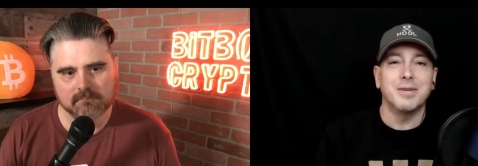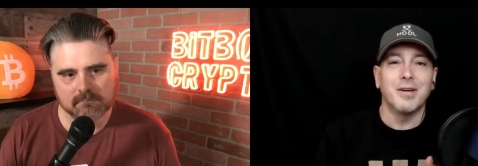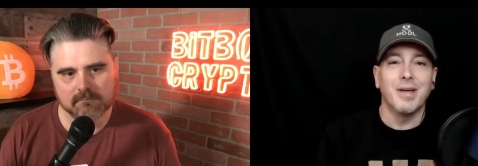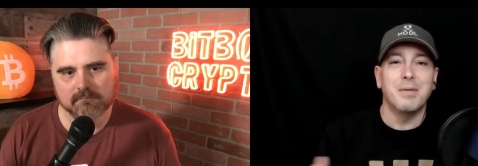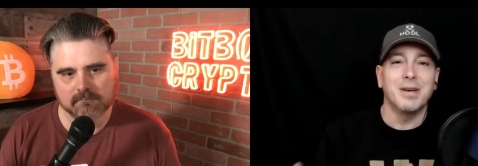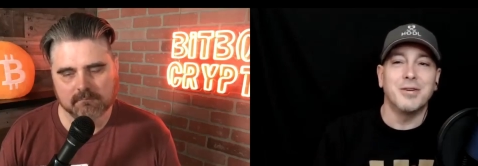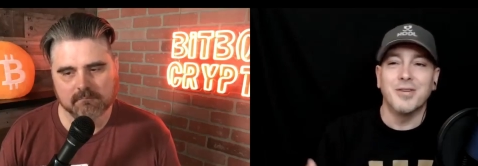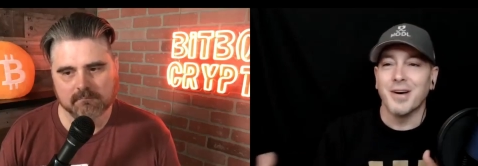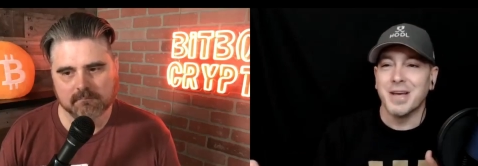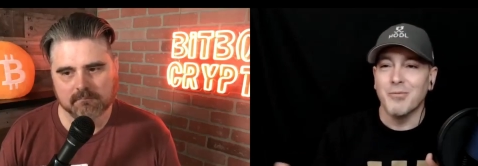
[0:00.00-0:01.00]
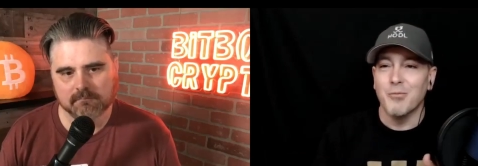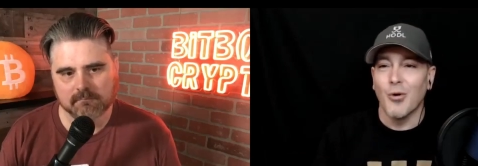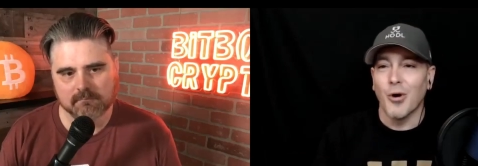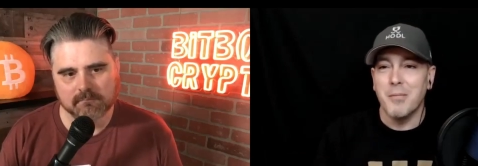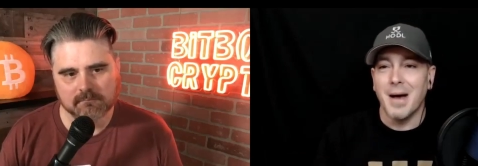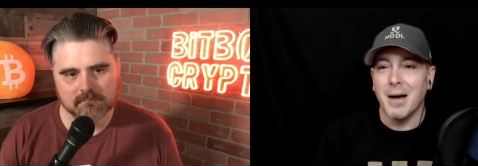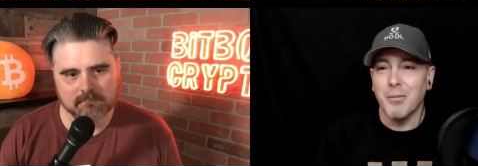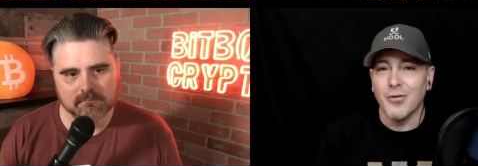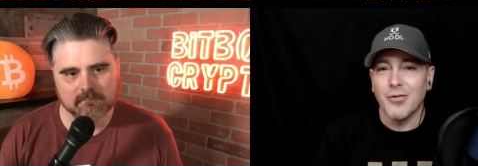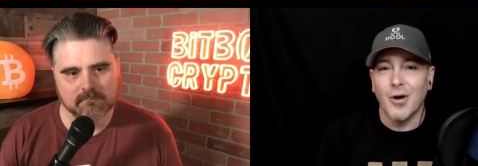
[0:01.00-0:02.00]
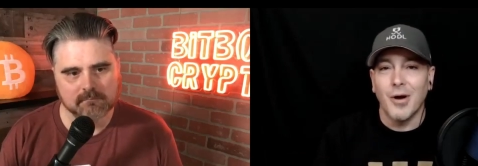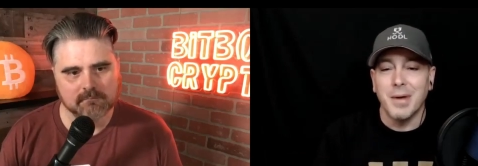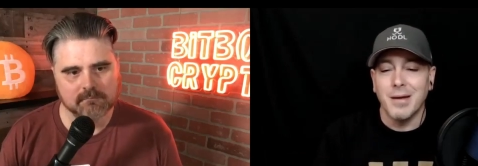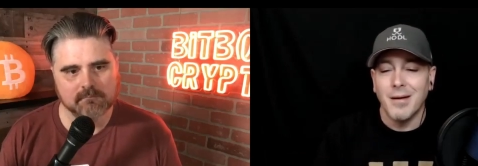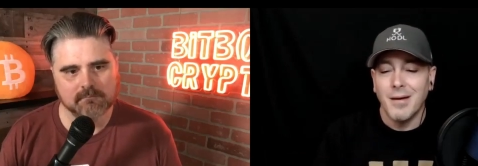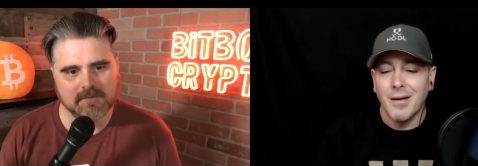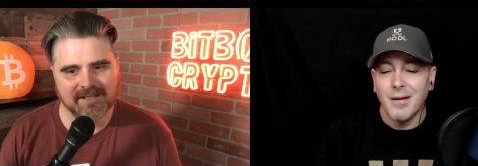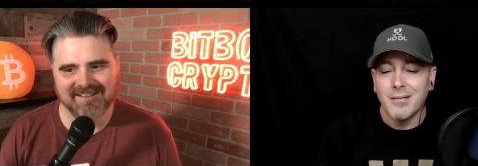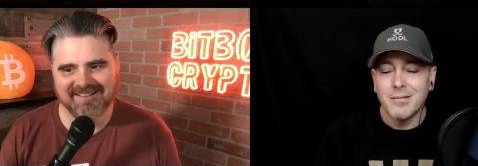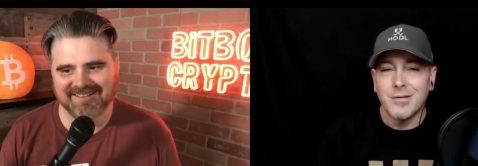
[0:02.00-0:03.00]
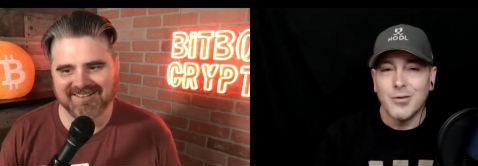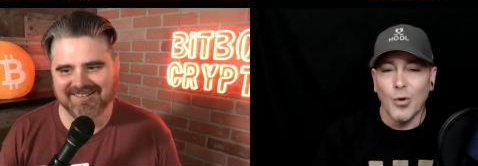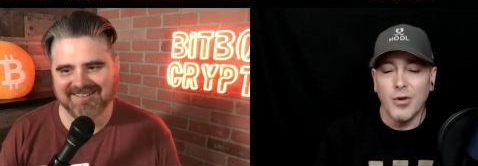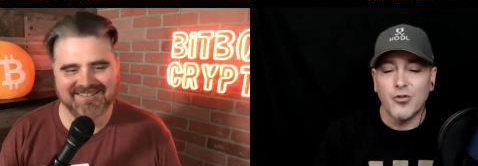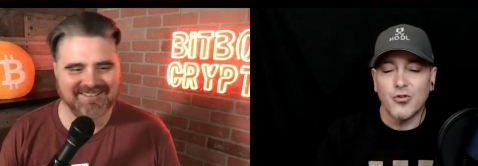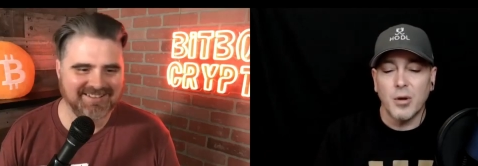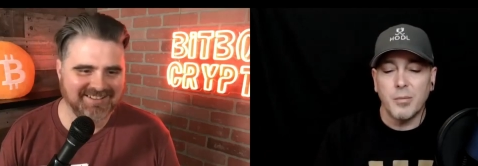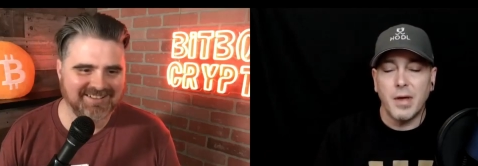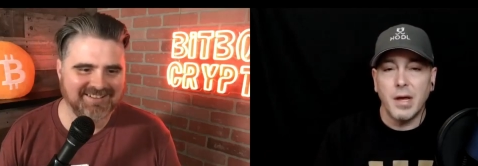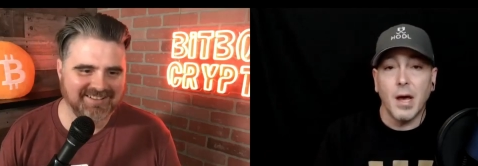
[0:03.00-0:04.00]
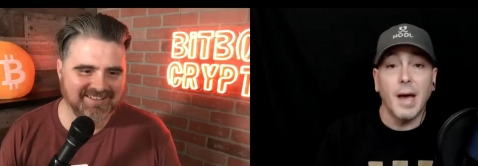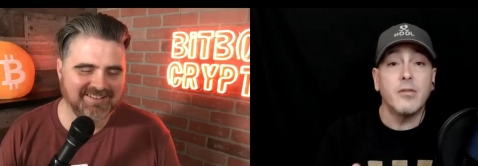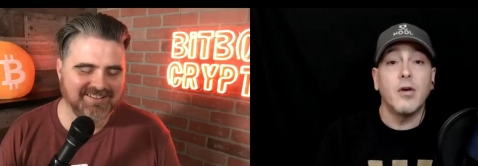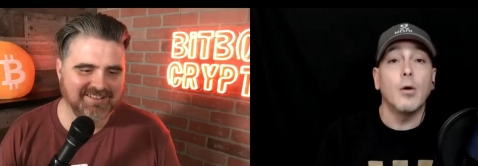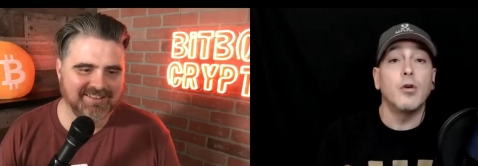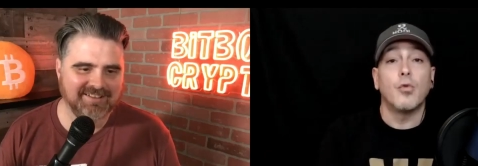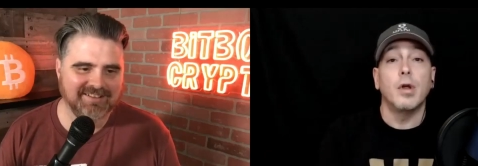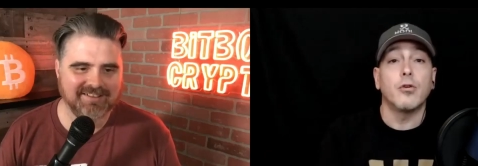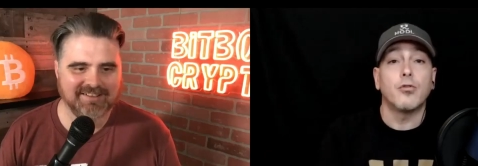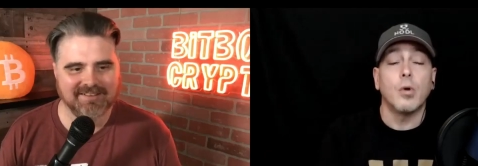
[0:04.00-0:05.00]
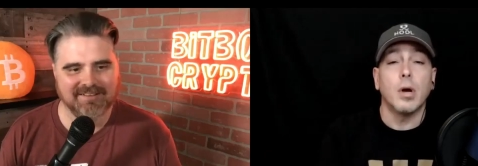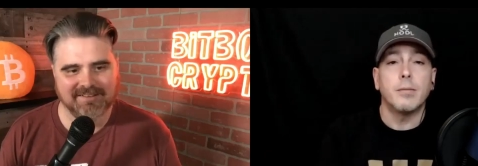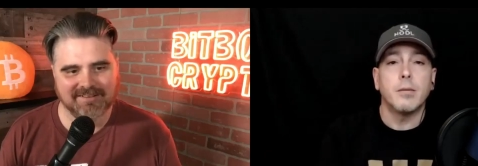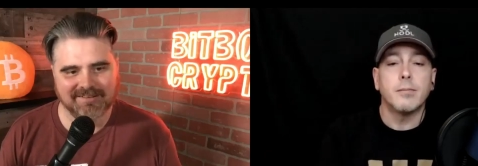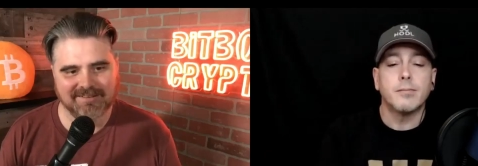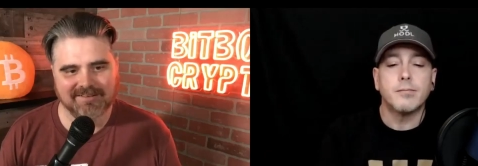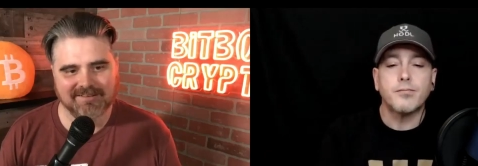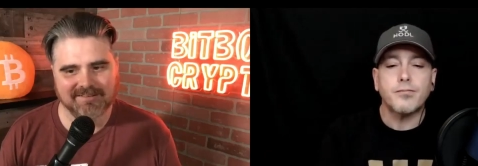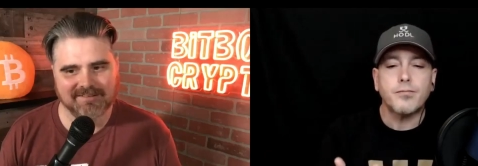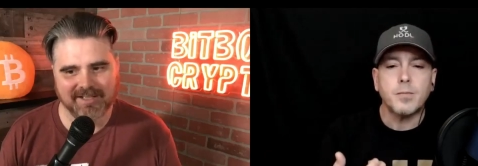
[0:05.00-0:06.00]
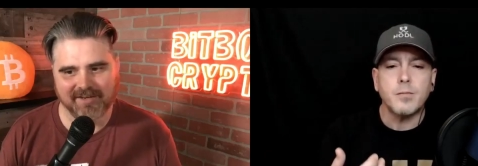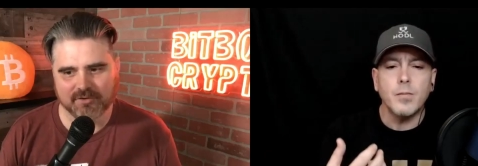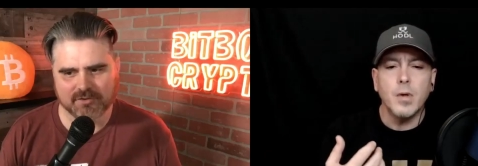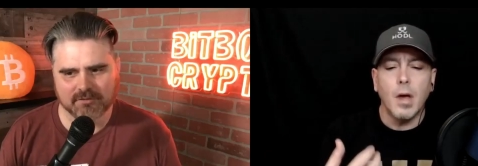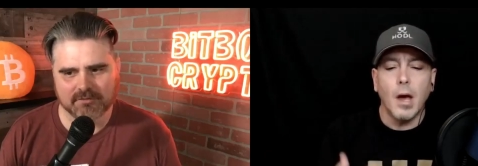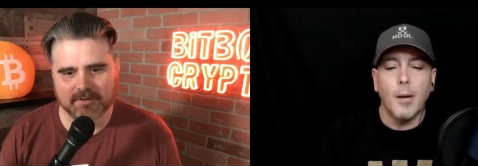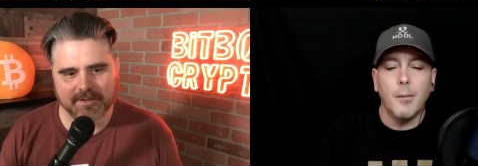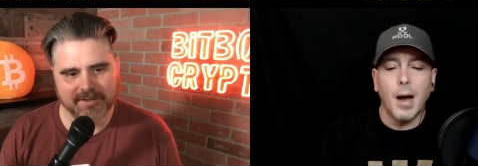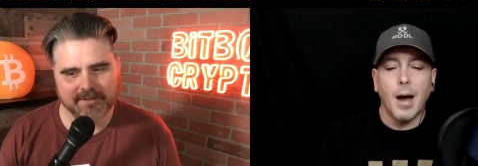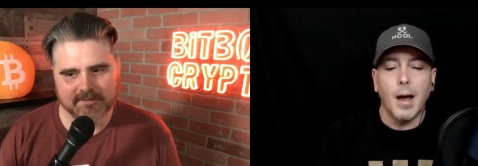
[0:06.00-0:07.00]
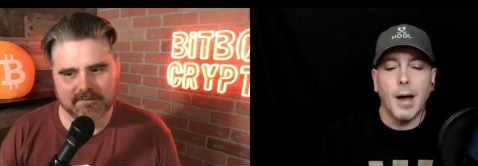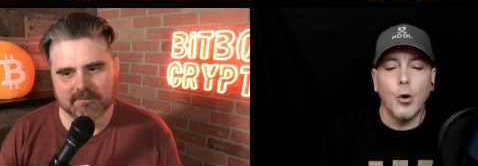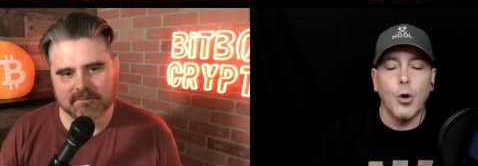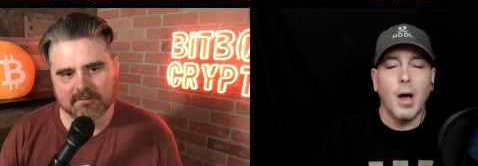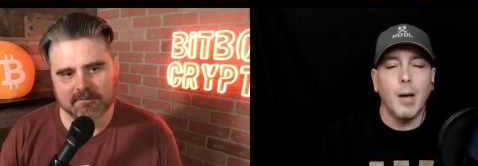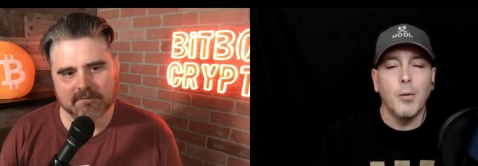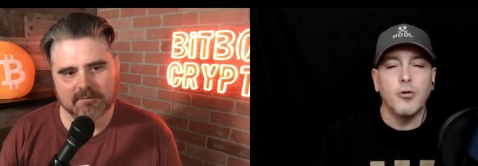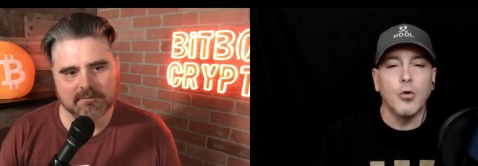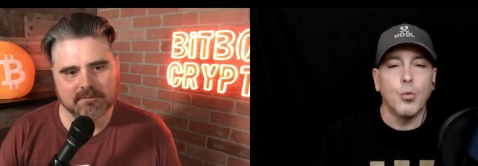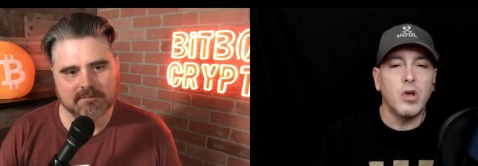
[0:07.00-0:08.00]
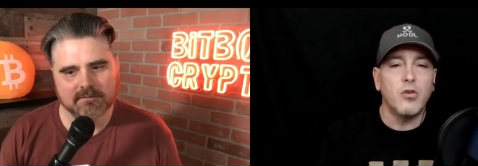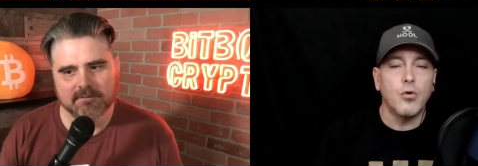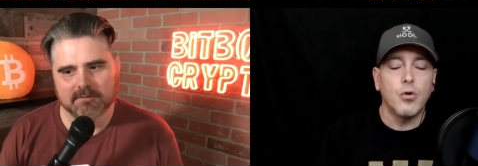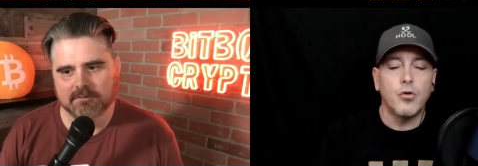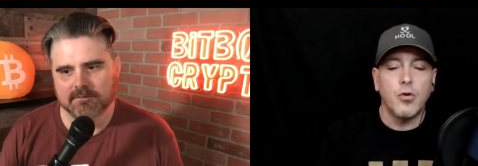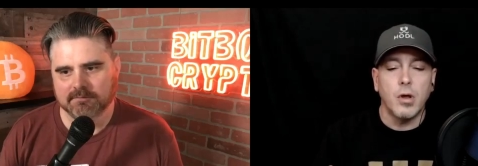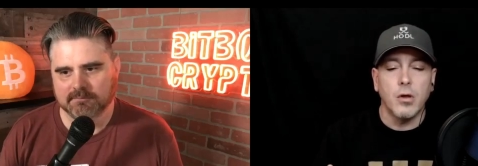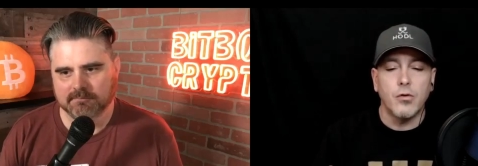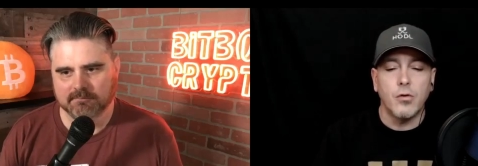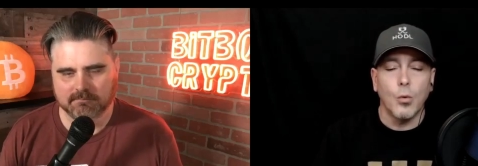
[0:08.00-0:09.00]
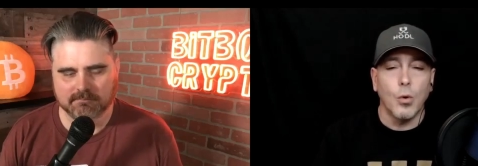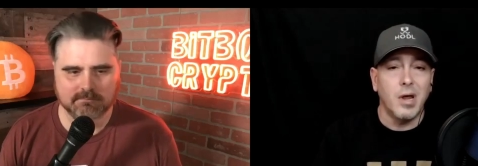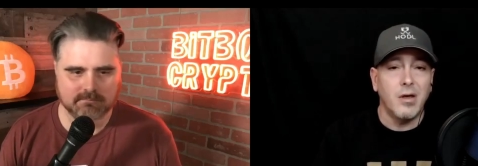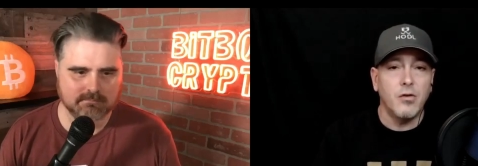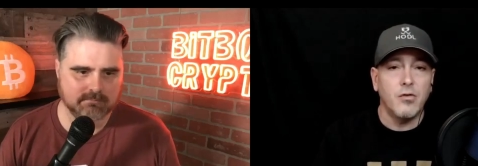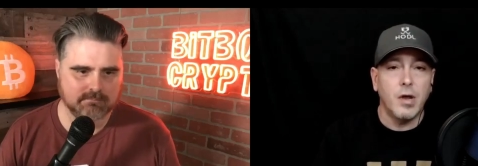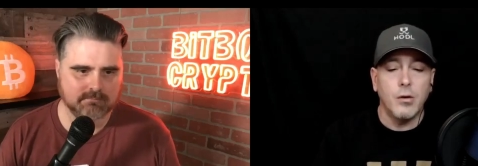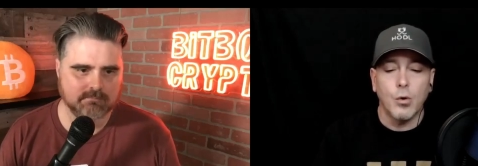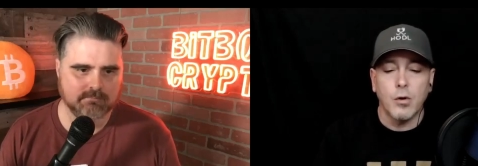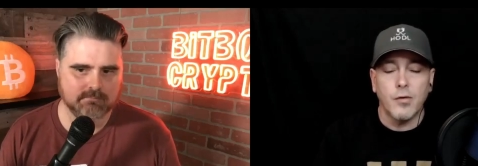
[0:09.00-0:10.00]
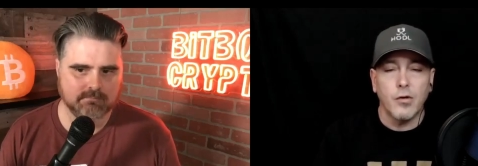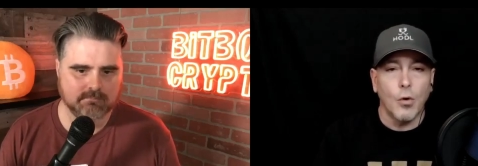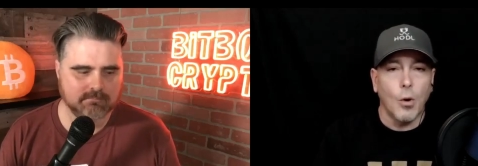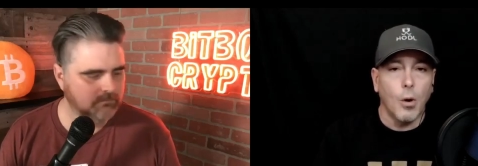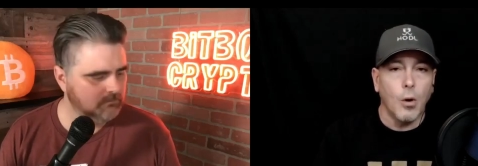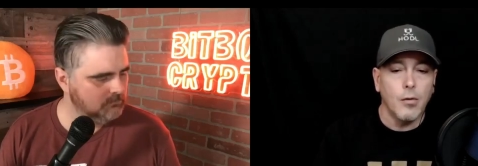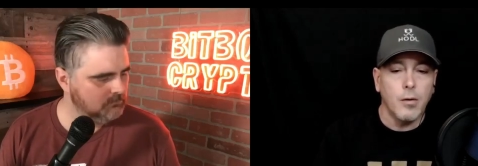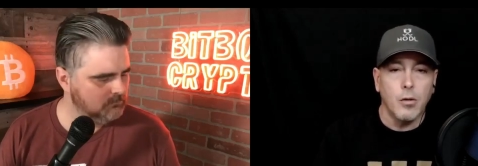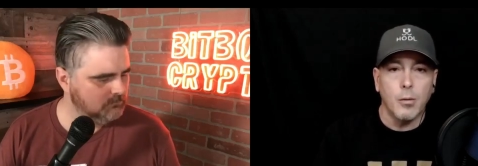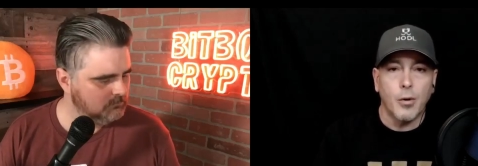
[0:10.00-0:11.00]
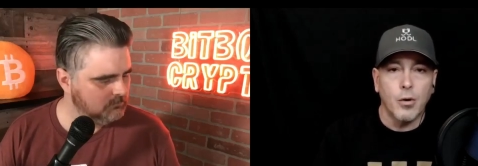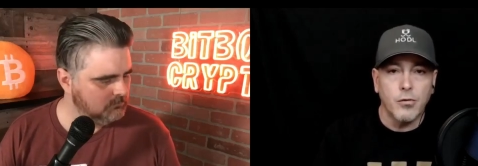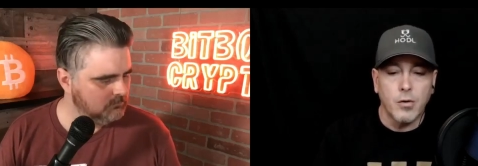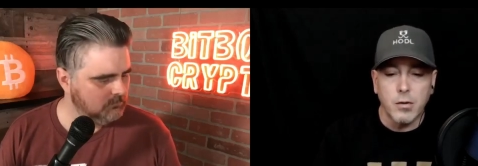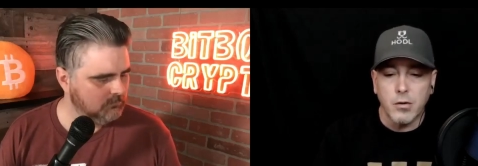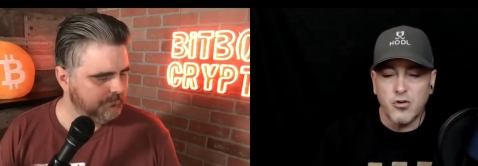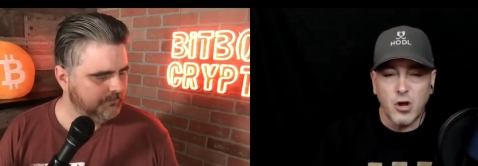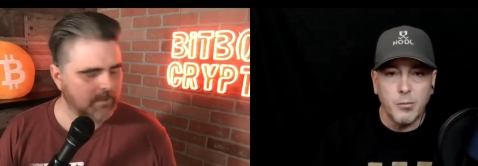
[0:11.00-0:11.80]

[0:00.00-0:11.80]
Speaker 1: you know, that makes you talk even more and babble. So, I mean, doing the script thing, I could tell he was reading a script.
Speaker 2: Yeah, for sure.
Speaker 1: I don't know how much of the research is on his end, or if it's all the other person, James.